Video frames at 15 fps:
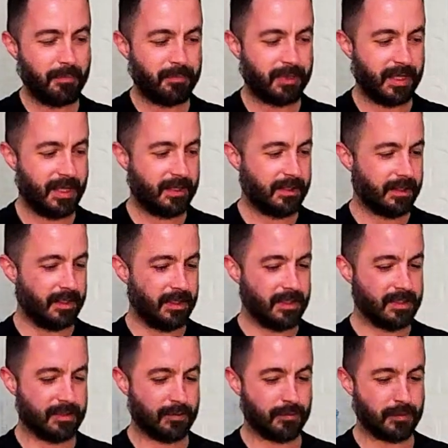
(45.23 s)
plan
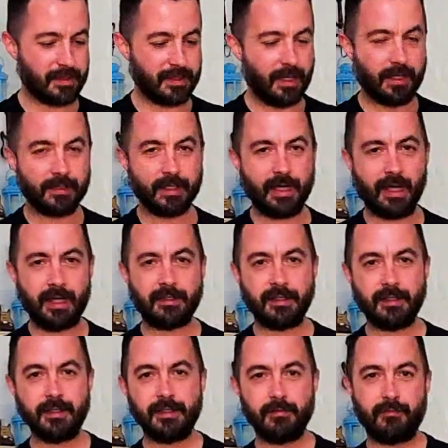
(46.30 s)
is to start
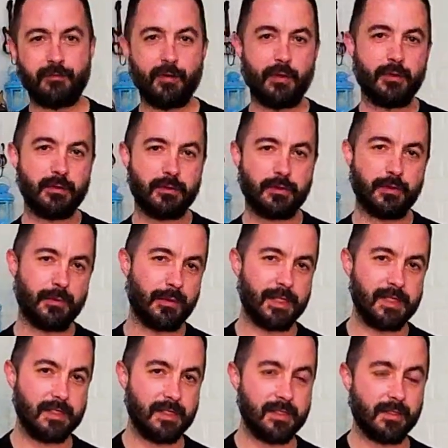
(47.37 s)
cutting for two
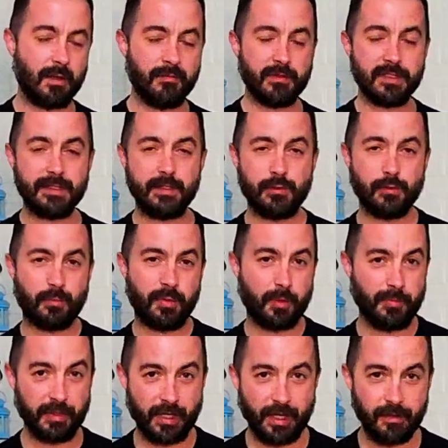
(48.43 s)
reasons, obviously to
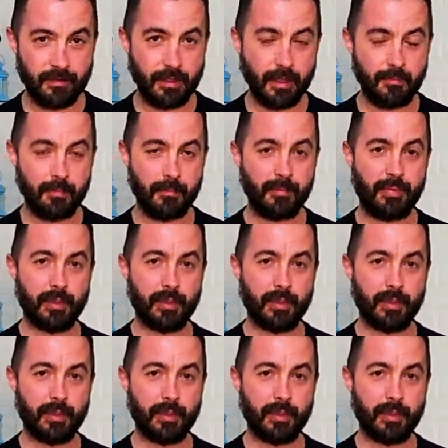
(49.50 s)
propagate them,